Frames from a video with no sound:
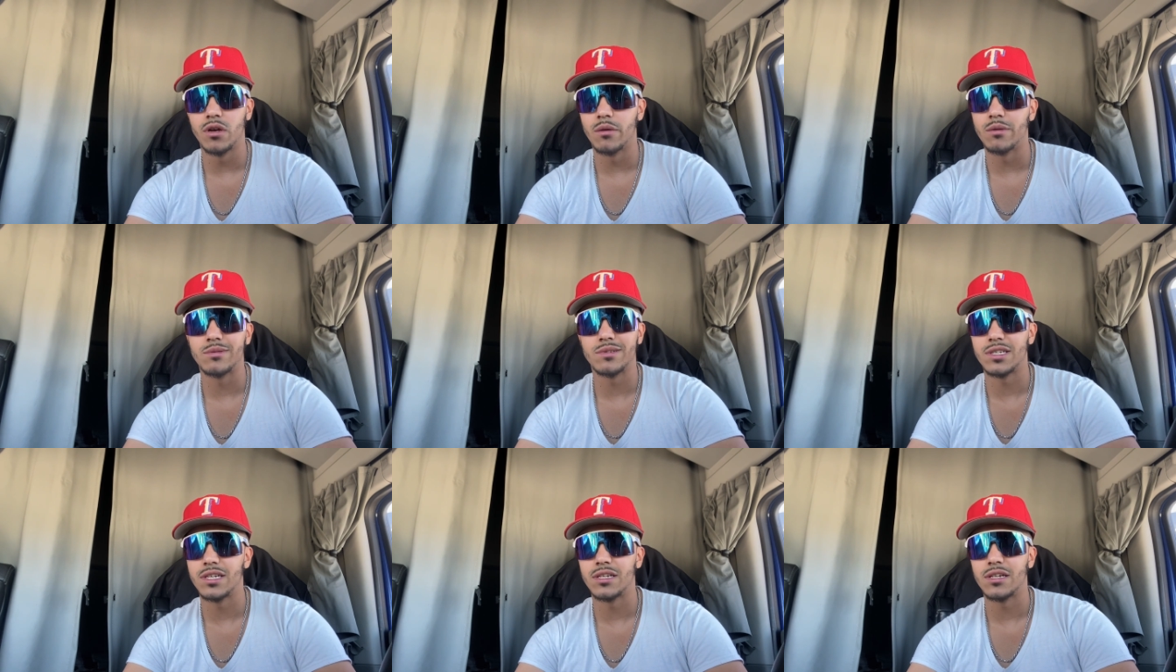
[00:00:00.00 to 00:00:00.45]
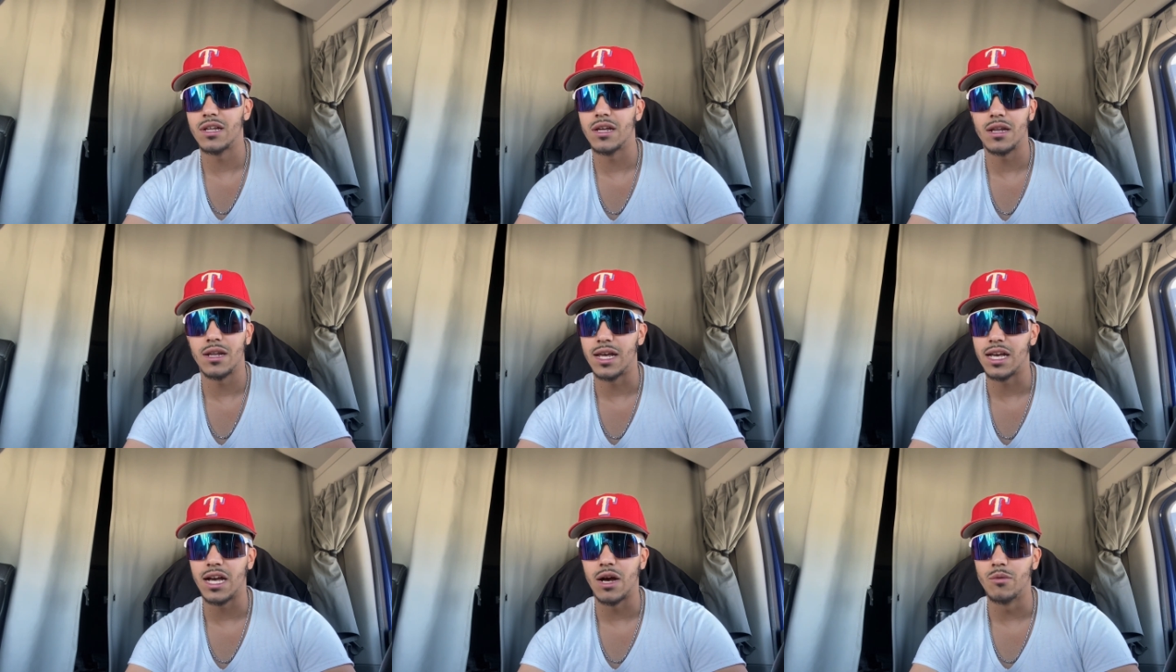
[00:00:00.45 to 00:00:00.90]
what I'm saying?
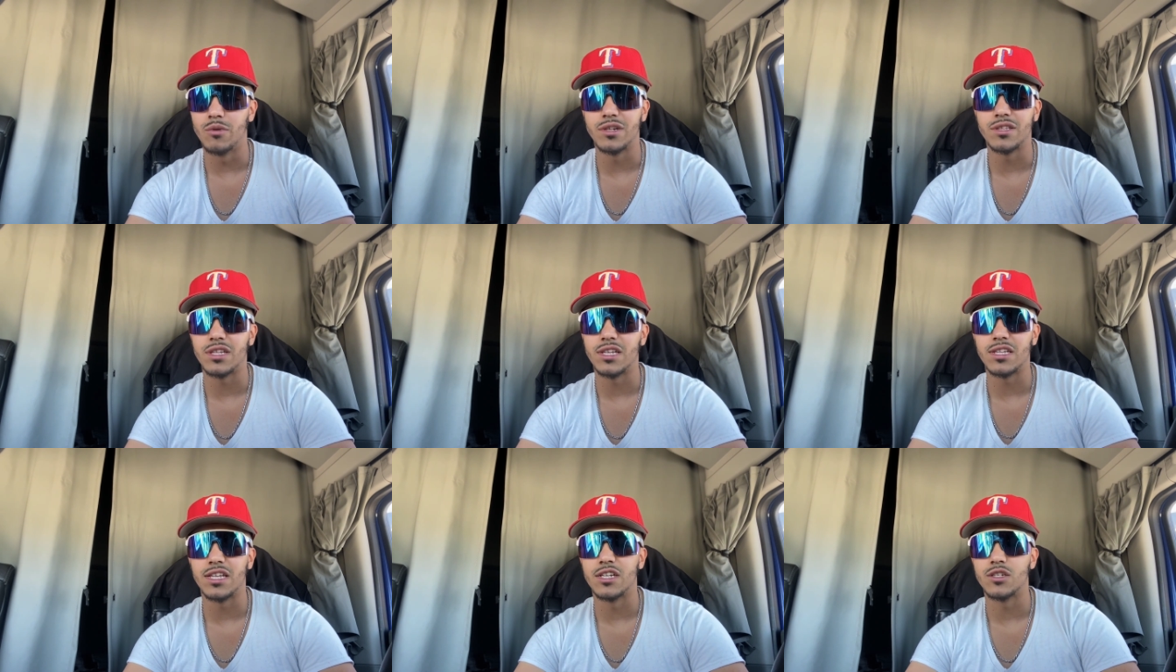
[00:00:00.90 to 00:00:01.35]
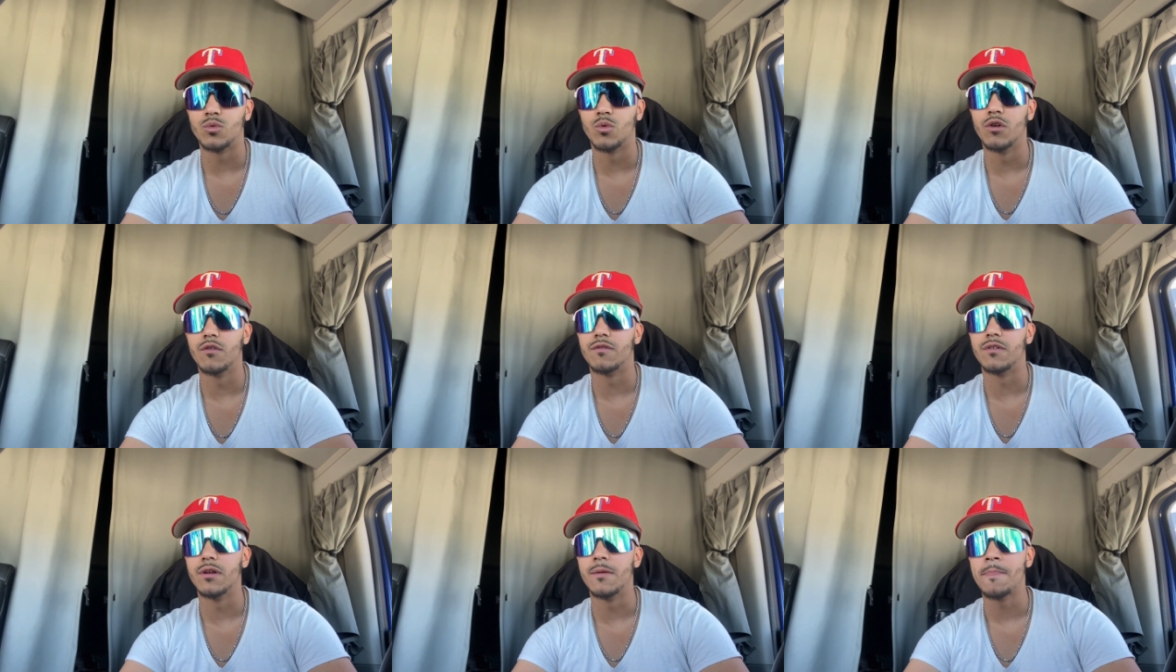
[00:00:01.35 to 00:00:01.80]
Like I wouldn't think that's
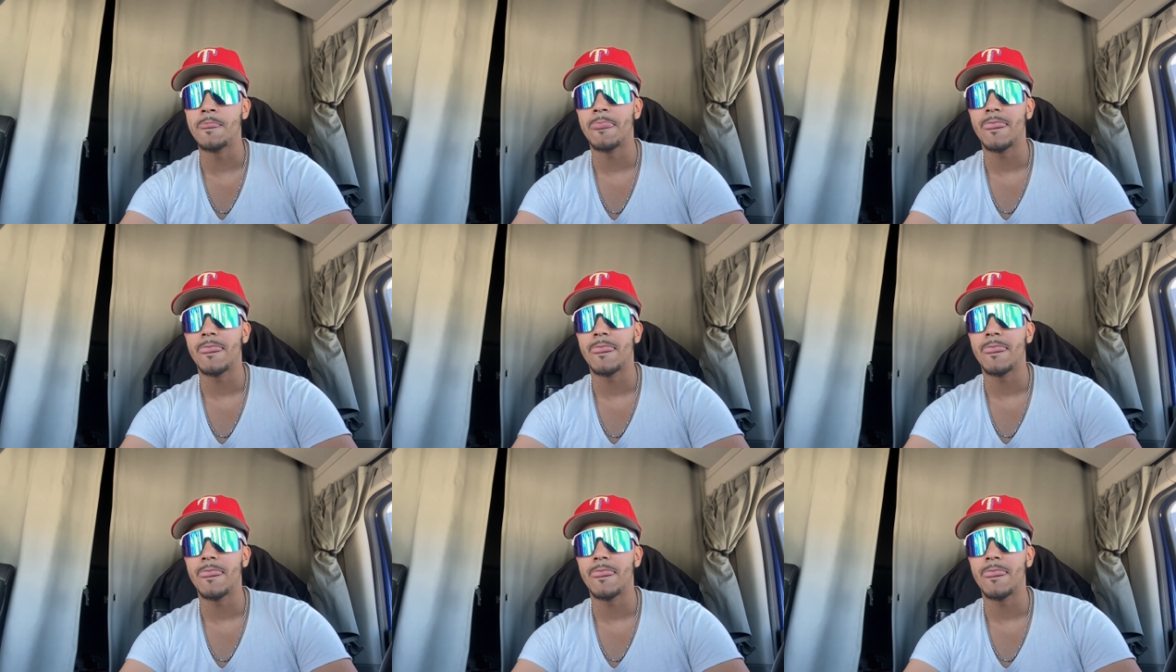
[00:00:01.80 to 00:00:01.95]
worth it.